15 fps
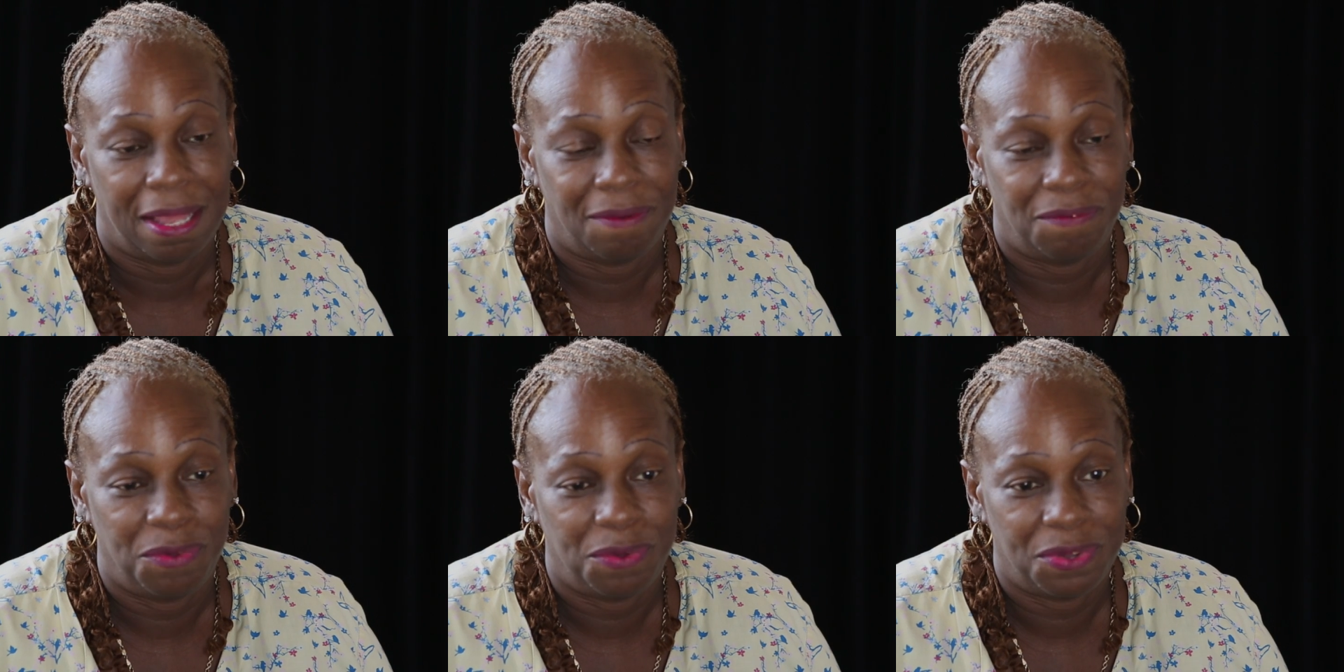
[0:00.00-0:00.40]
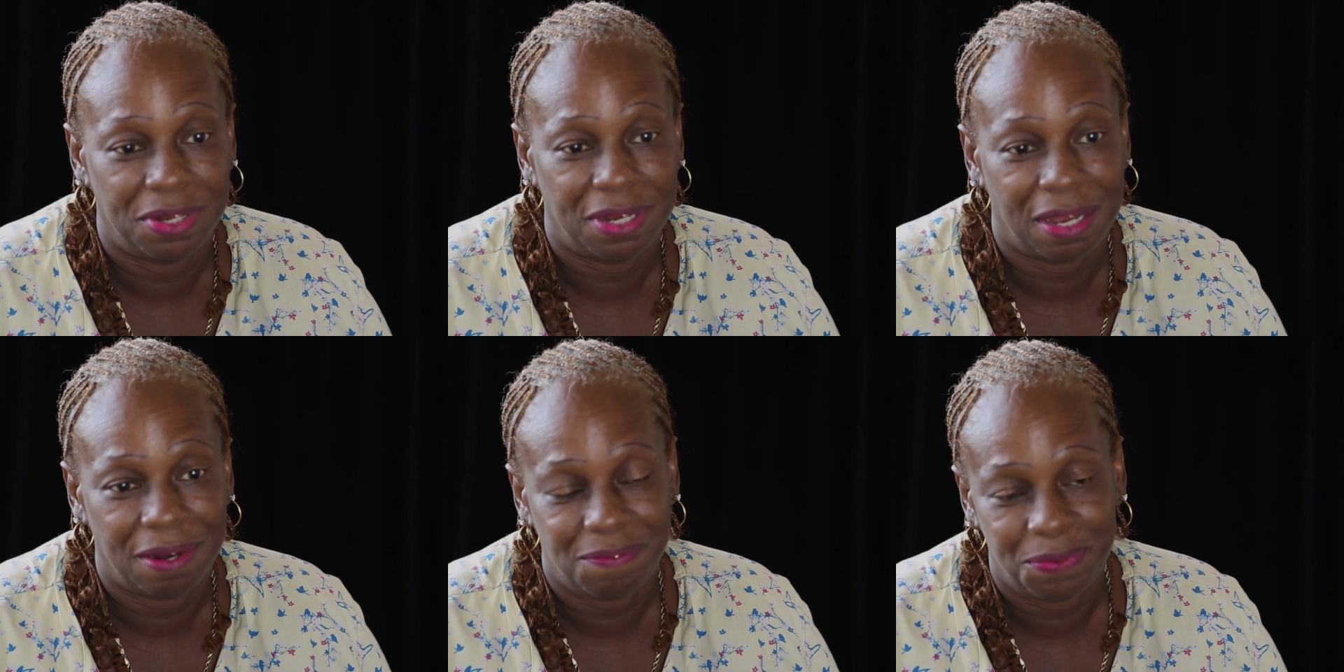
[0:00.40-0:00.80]
If you
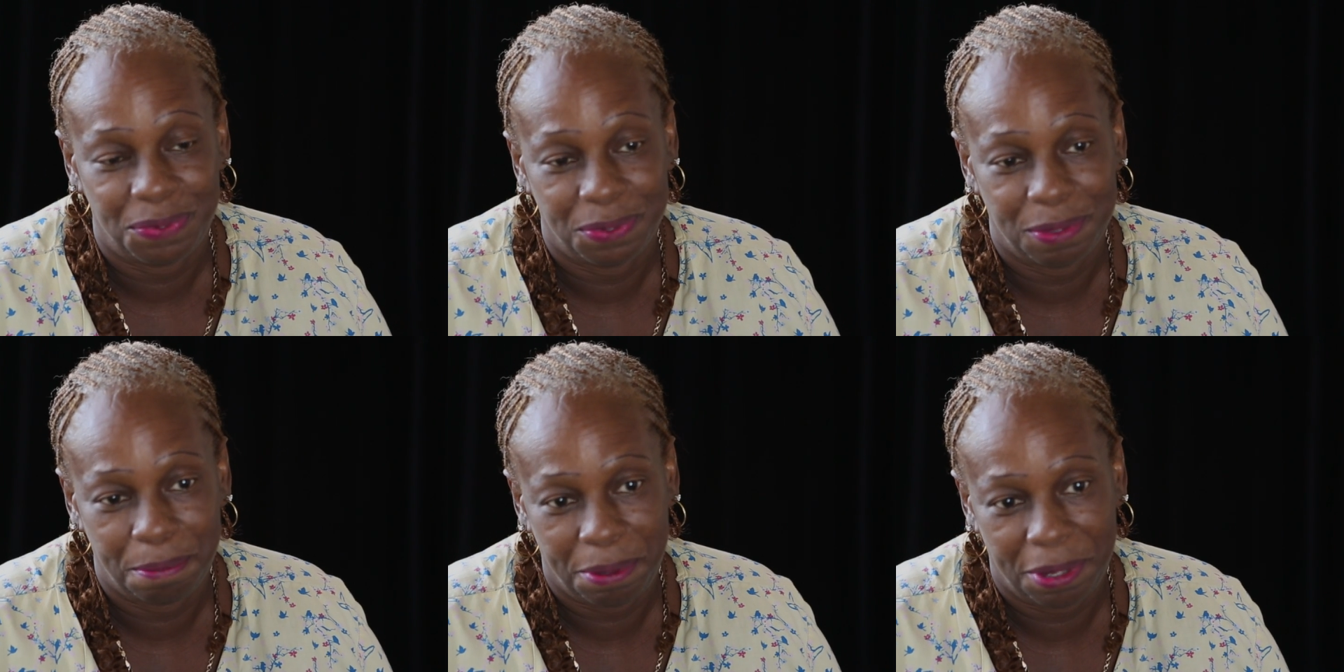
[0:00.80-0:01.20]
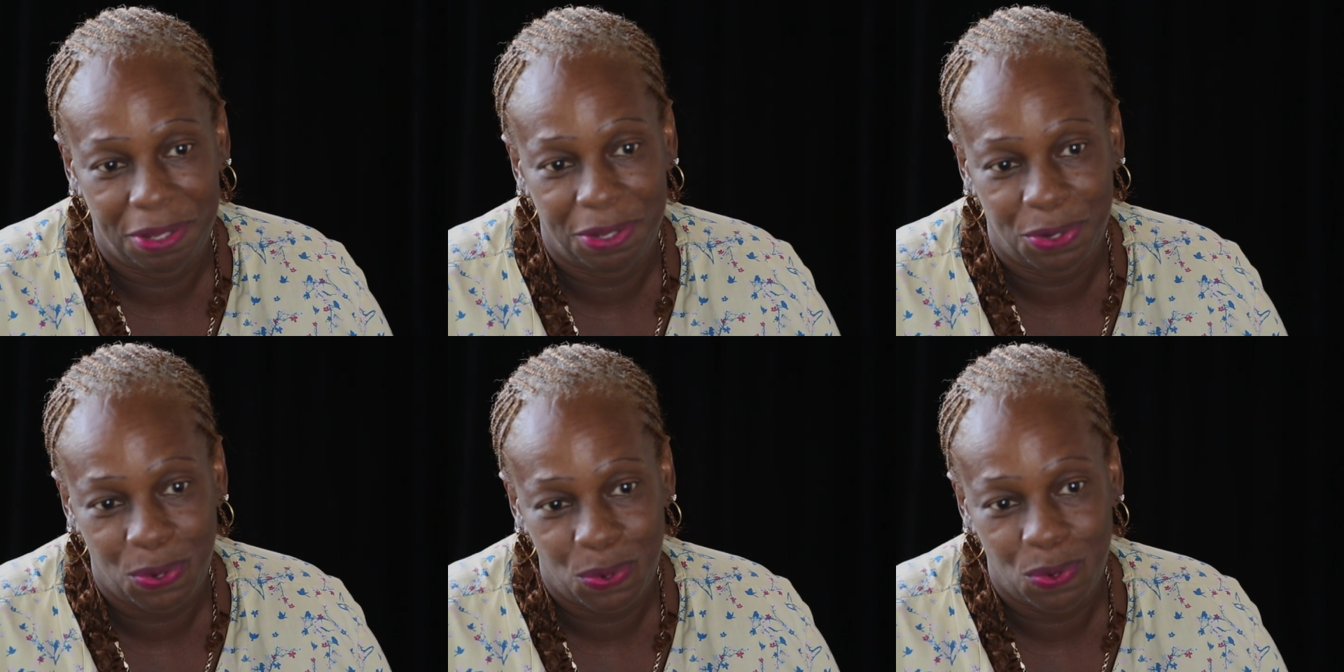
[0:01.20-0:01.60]
could not afford to pay
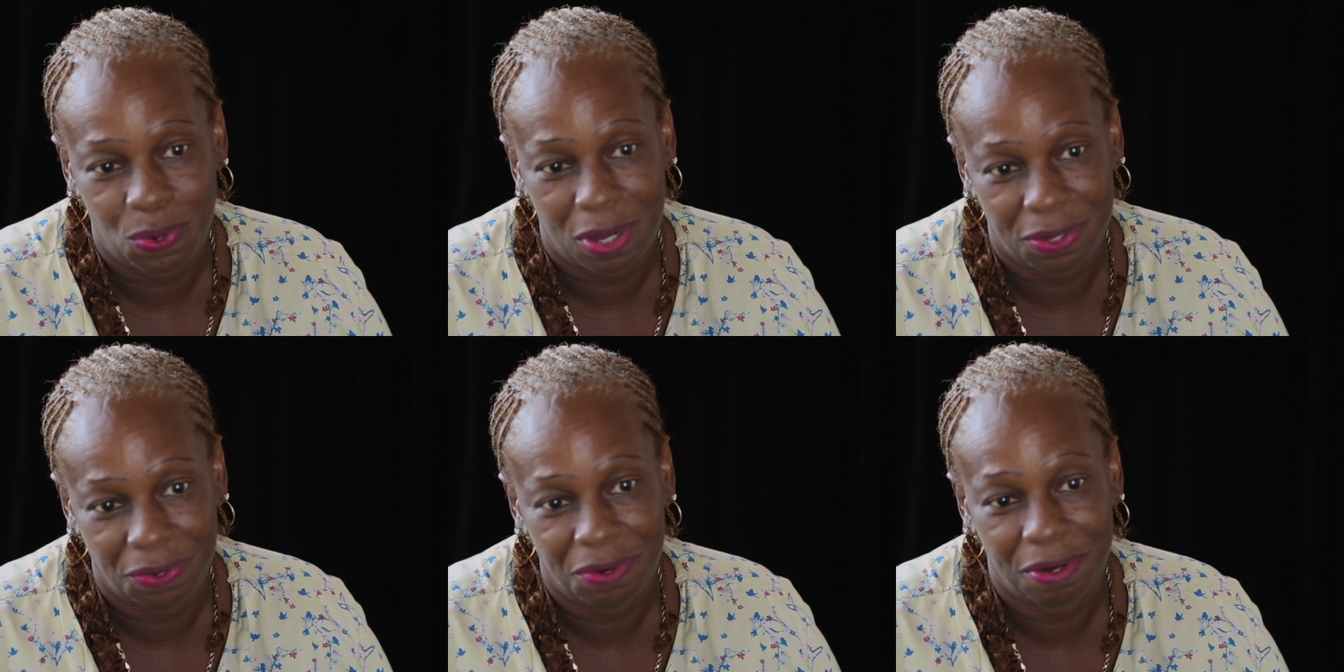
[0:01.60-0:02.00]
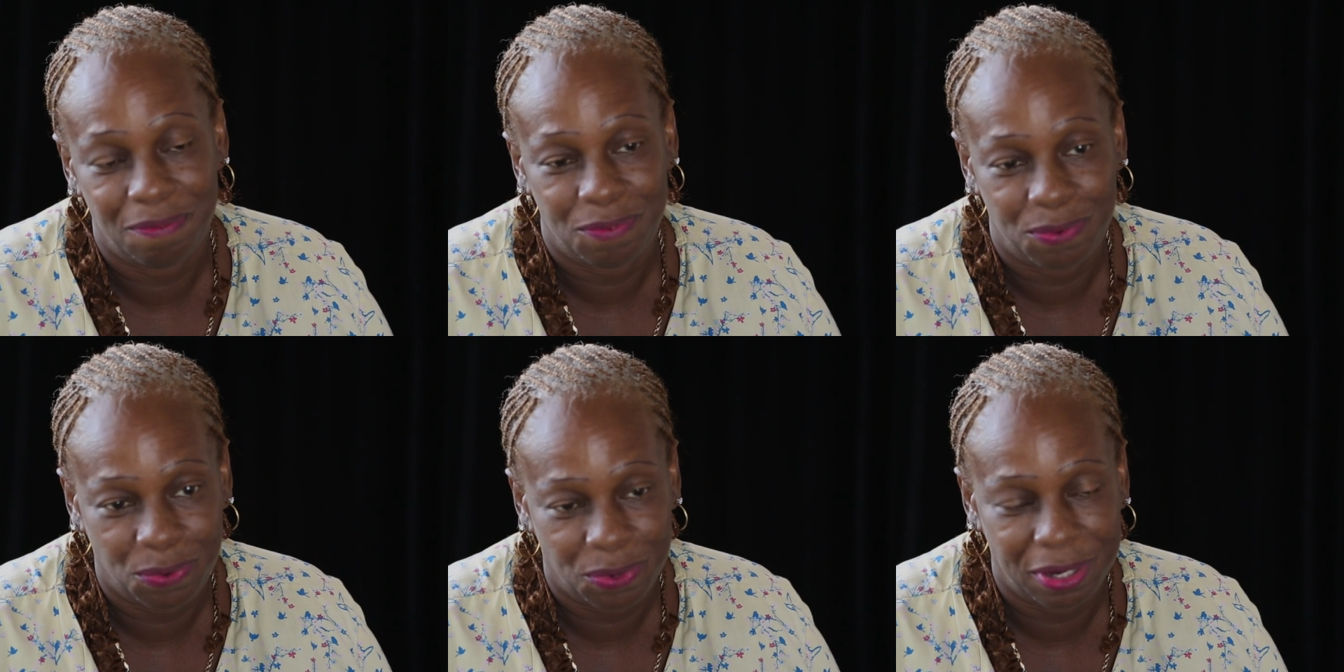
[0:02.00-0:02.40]
your whole
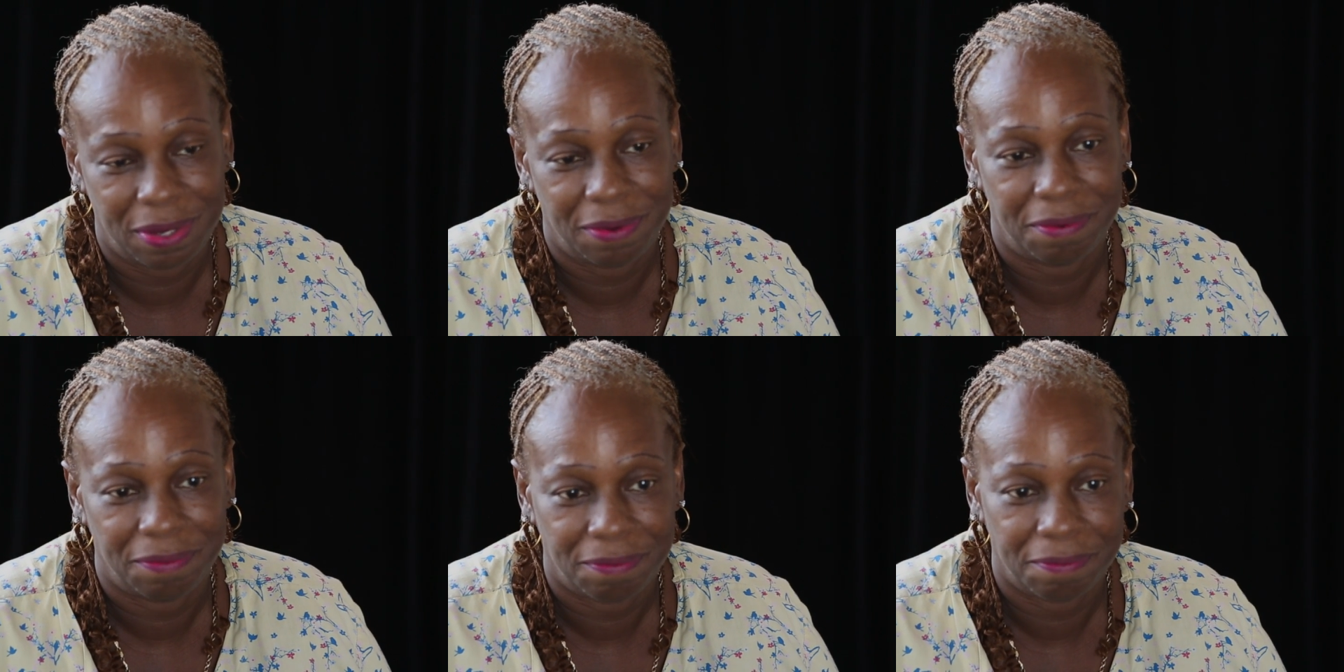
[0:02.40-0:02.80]
140